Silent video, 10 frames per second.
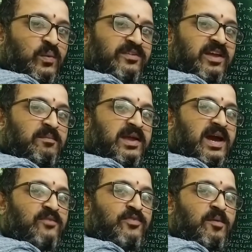Which can be
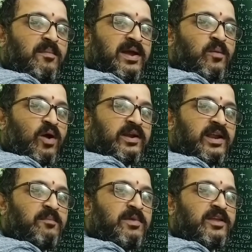confirmed by what?
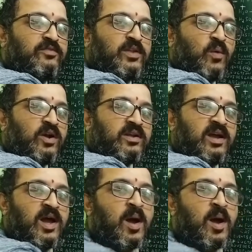It burns with a what?